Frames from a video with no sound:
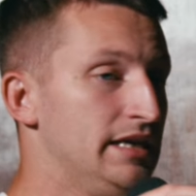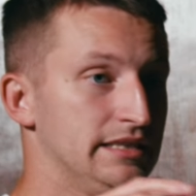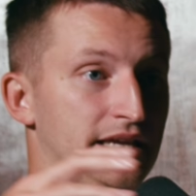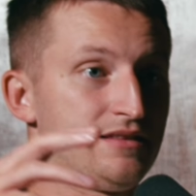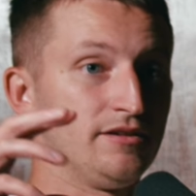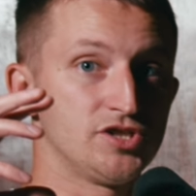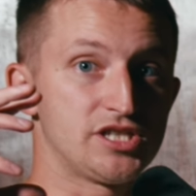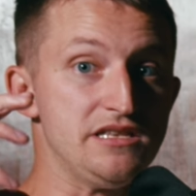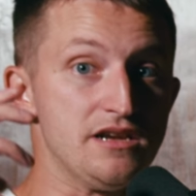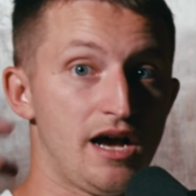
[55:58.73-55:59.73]
Like, they're just
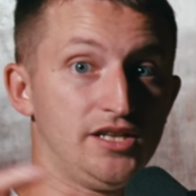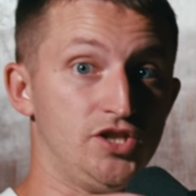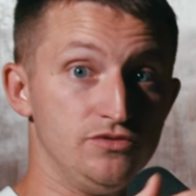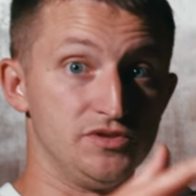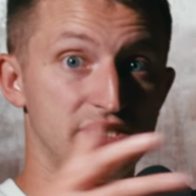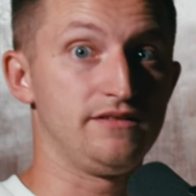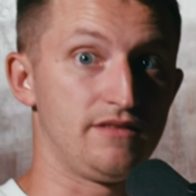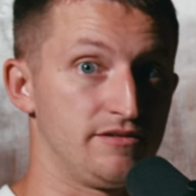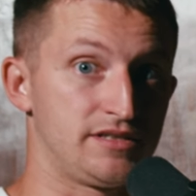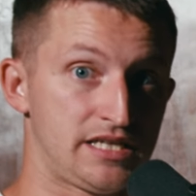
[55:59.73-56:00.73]
not using
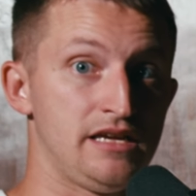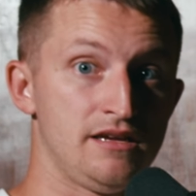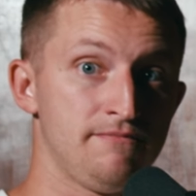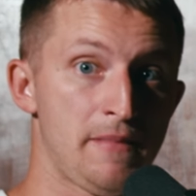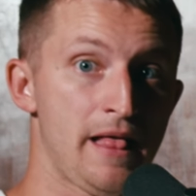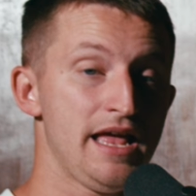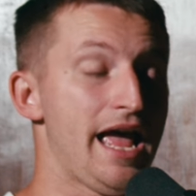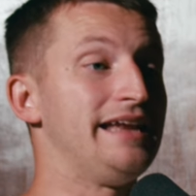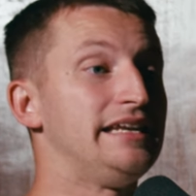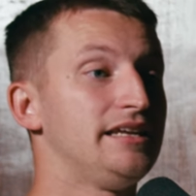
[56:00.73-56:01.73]
their team.
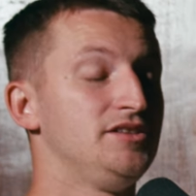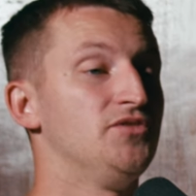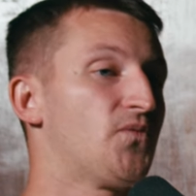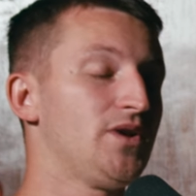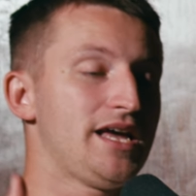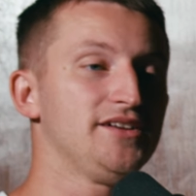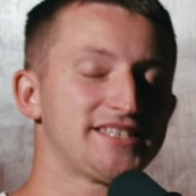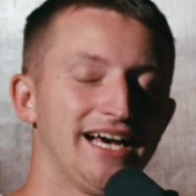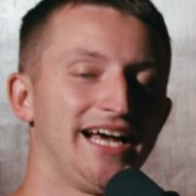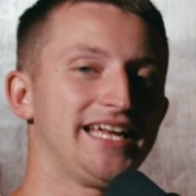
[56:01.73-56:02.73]
And the front of house
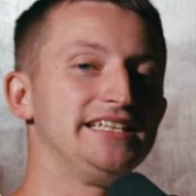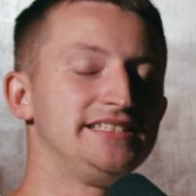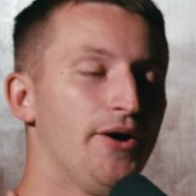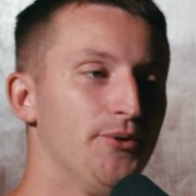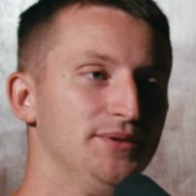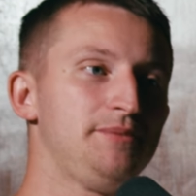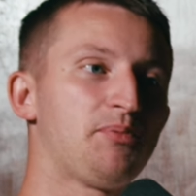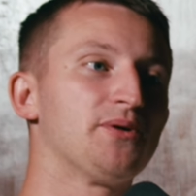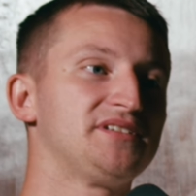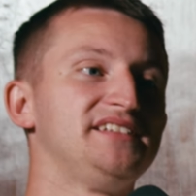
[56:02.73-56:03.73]
guy is the only
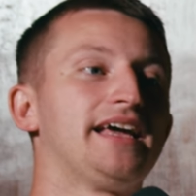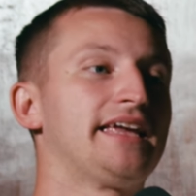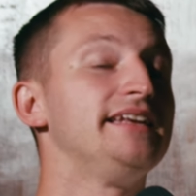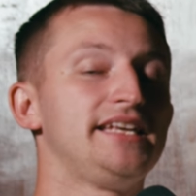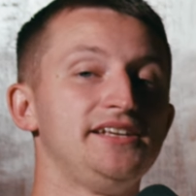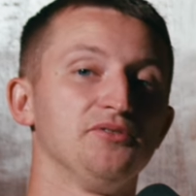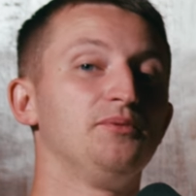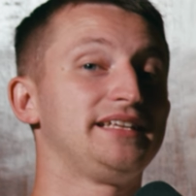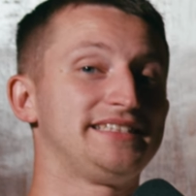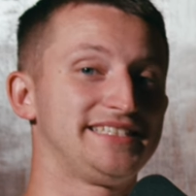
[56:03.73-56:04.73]
person that can hear
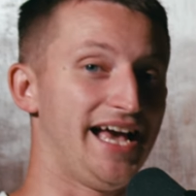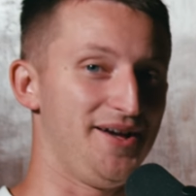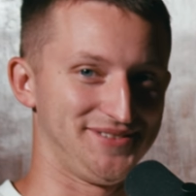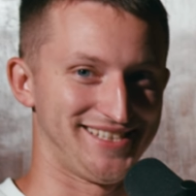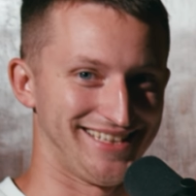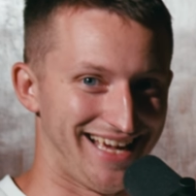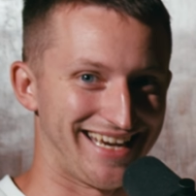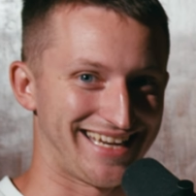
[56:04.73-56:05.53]
what it sounds like.